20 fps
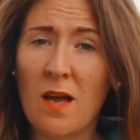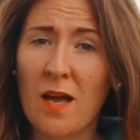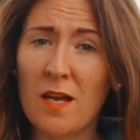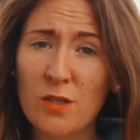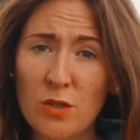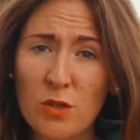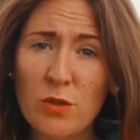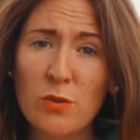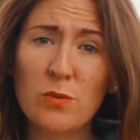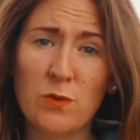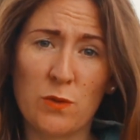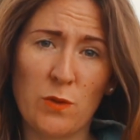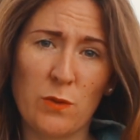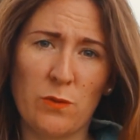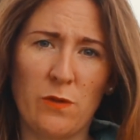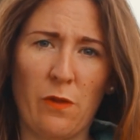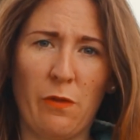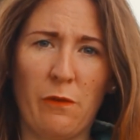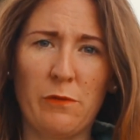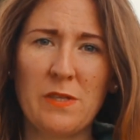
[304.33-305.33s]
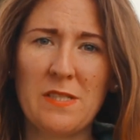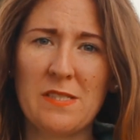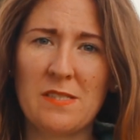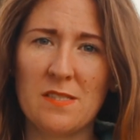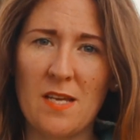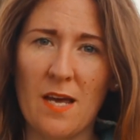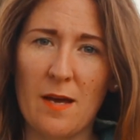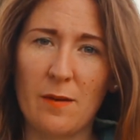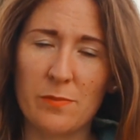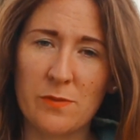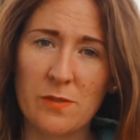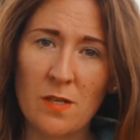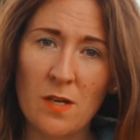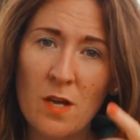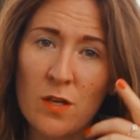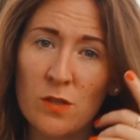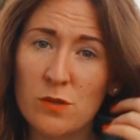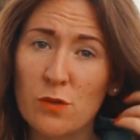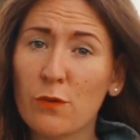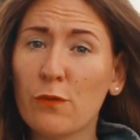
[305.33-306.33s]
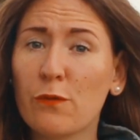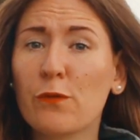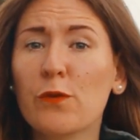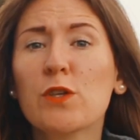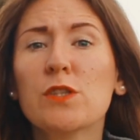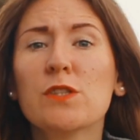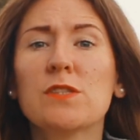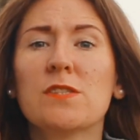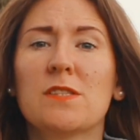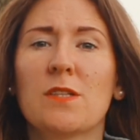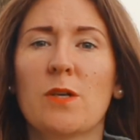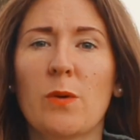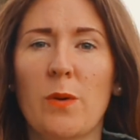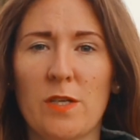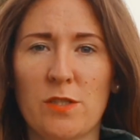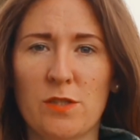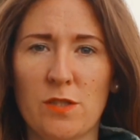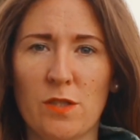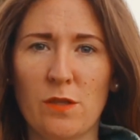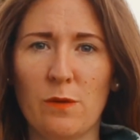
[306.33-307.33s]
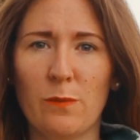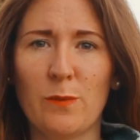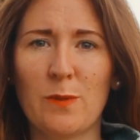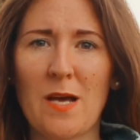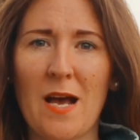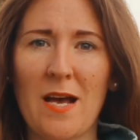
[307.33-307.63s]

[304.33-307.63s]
and use those 3 steps. So first question you would